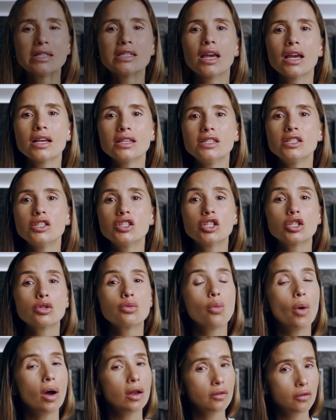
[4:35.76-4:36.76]
texting is just
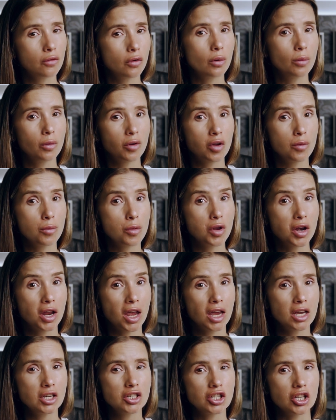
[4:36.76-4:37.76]
one form of
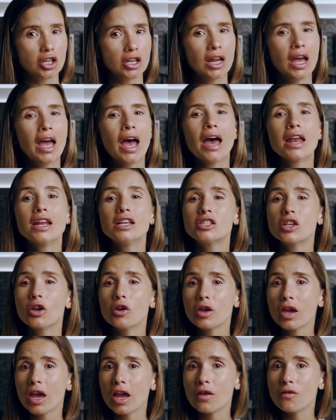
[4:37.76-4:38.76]
communication, and it's
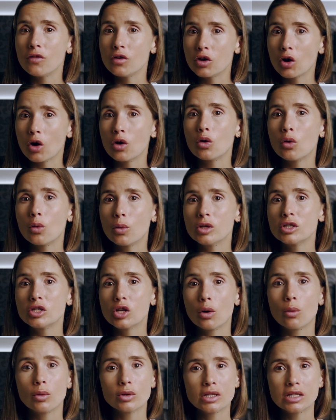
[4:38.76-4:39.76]
okay if you don't always
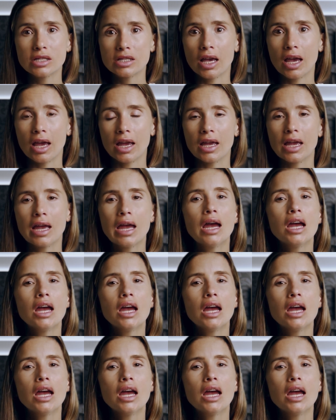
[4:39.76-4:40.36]
know what to say.